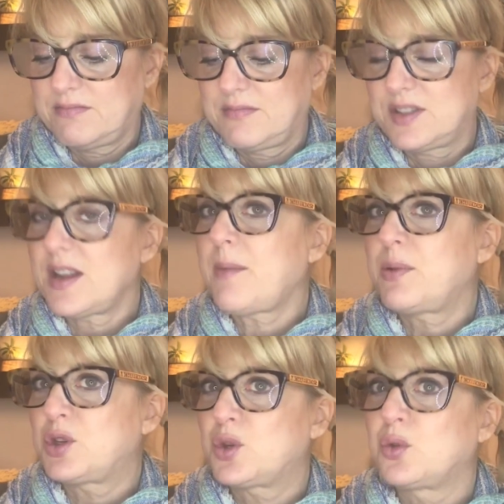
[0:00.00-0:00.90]
It's not
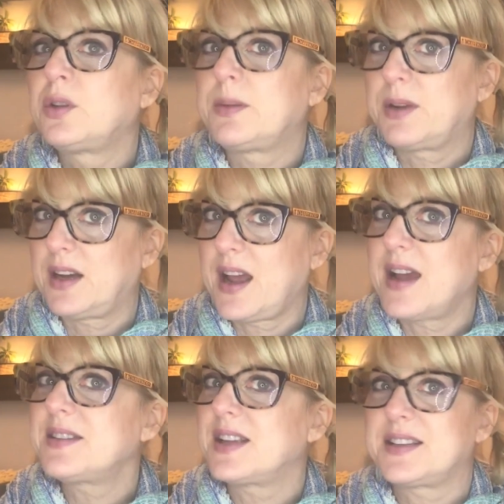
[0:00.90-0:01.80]
patchouli, but it
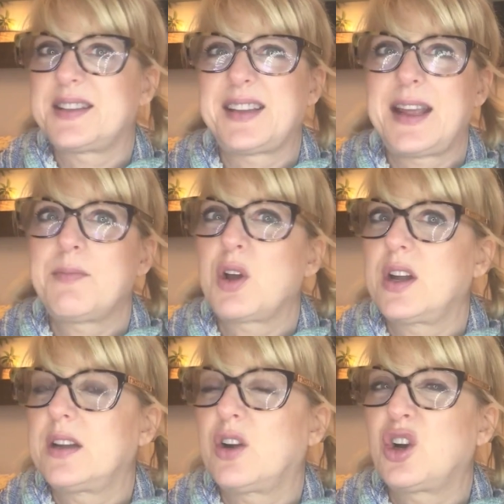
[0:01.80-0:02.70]
has that same
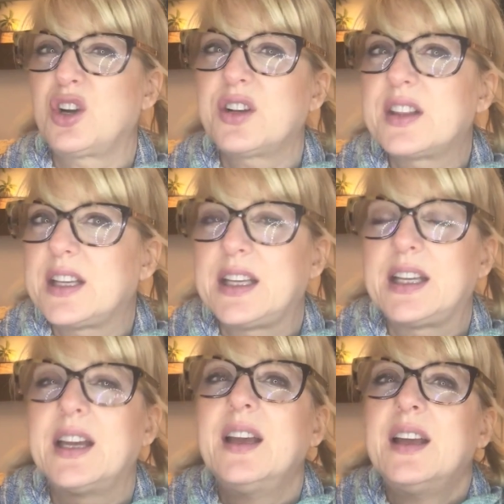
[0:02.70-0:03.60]
kind of
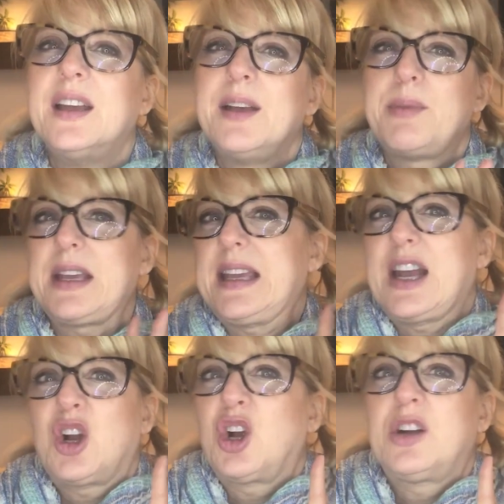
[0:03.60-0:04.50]
earthy, but
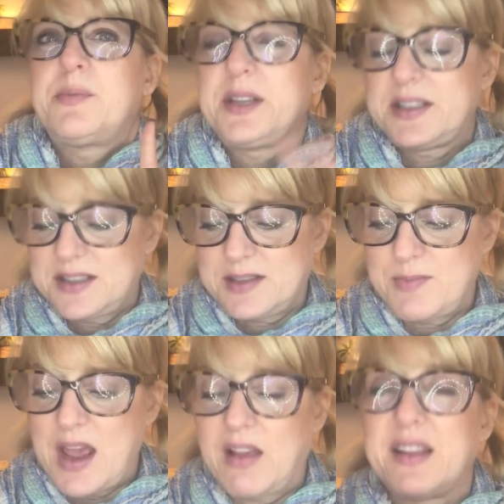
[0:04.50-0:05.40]
yet herby
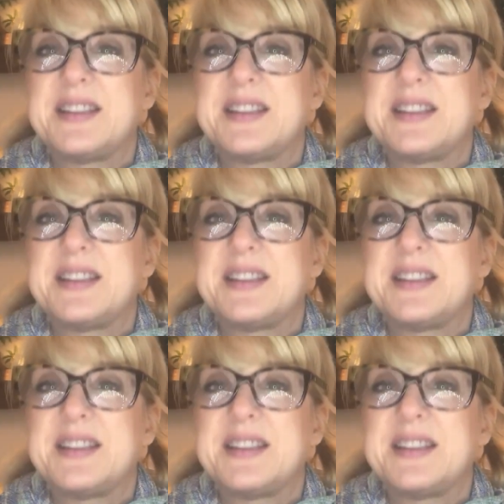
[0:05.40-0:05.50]
smell.